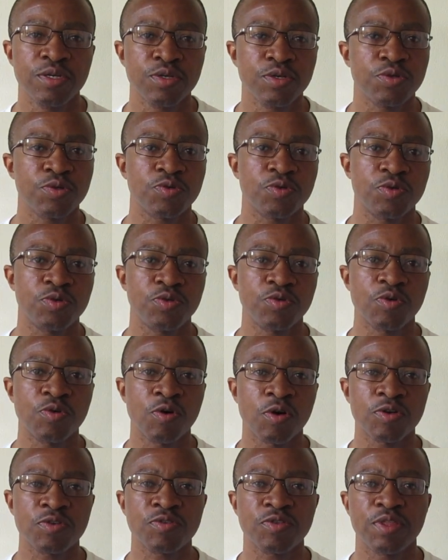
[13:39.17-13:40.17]
Should you
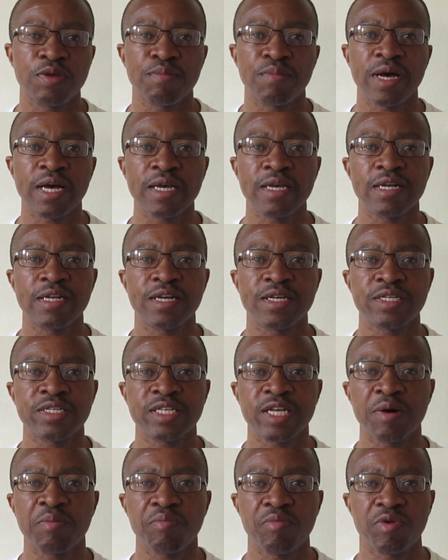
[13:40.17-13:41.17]
go to the market as
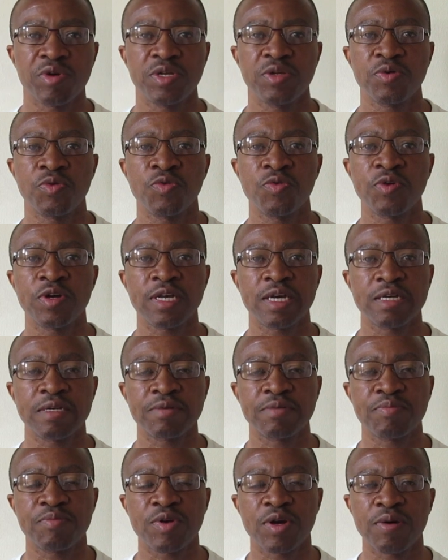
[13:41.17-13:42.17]
somebody who
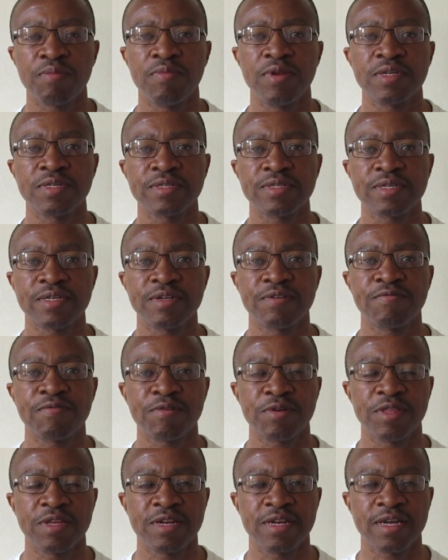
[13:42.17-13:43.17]
can probably sit
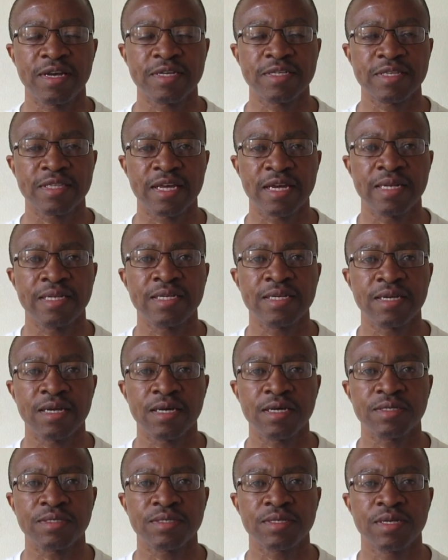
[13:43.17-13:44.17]
for the next 30
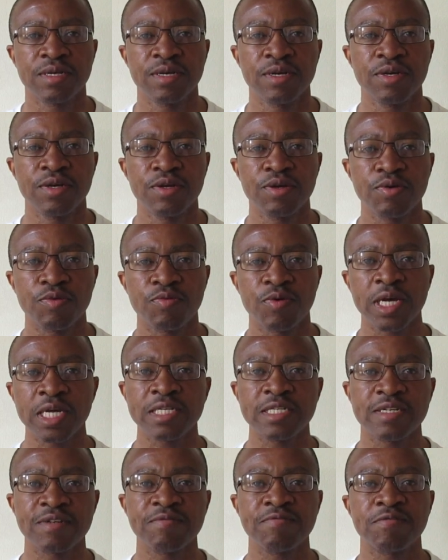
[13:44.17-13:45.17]
years
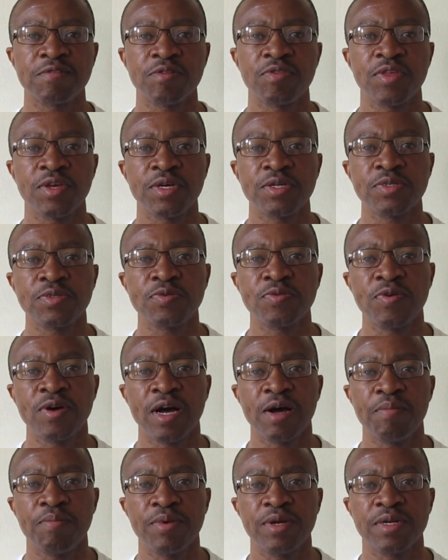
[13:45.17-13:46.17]
waiting for things to
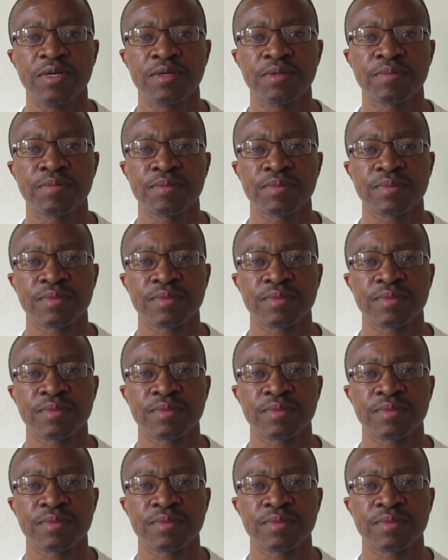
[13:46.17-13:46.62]
happen?